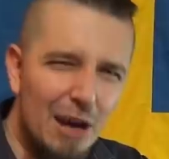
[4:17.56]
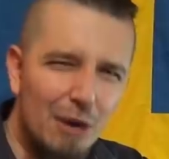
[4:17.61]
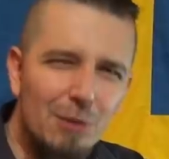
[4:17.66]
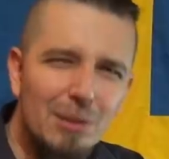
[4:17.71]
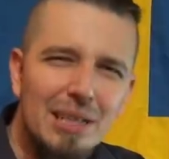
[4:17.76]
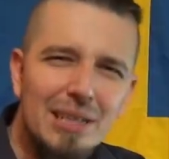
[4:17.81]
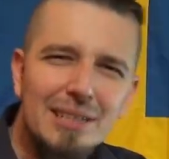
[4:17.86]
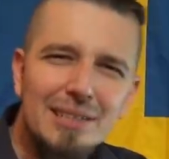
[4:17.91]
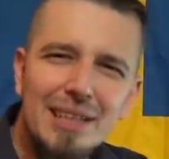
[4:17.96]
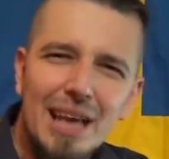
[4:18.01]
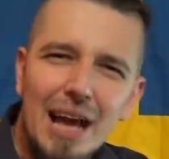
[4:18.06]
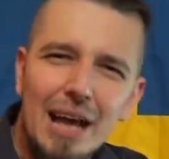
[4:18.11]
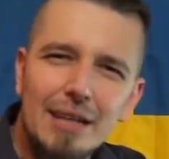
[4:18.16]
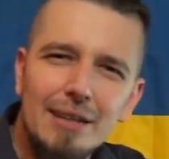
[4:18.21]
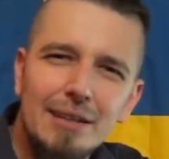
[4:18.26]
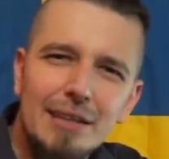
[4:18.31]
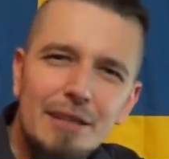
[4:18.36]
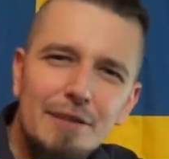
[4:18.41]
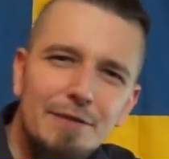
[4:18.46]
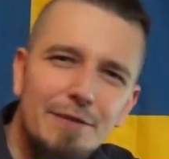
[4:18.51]
don't
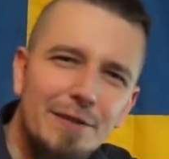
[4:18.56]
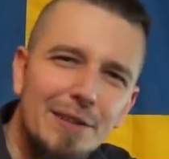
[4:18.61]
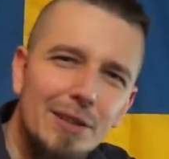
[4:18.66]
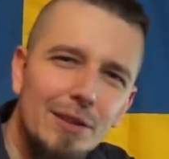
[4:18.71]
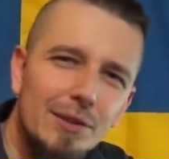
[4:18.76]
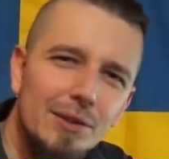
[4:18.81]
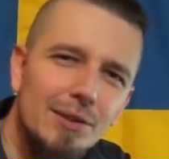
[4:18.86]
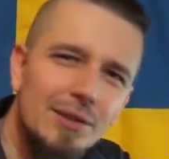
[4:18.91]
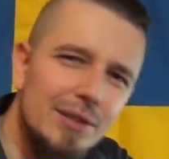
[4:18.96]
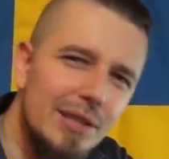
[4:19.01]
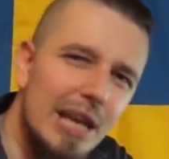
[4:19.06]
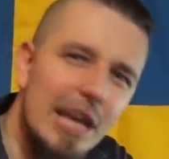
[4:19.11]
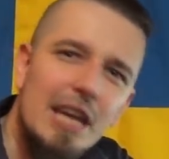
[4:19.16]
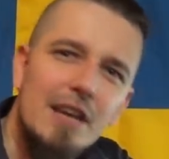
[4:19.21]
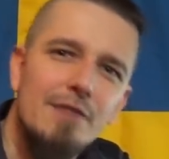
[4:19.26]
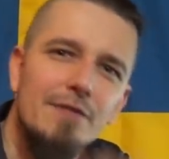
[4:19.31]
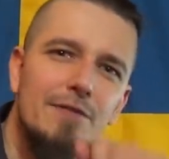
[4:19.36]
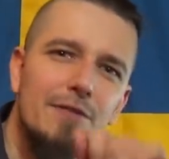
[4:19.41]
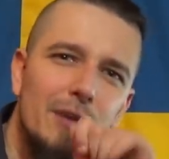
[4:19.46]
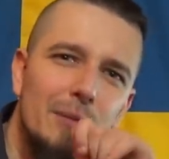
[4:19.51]
exactly feel
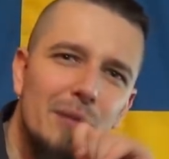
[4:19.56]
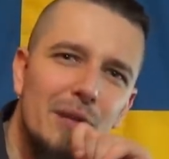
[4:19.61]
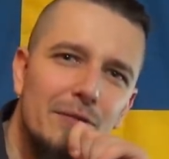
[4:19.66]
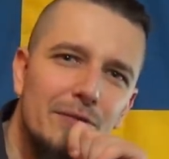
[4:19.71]
safe from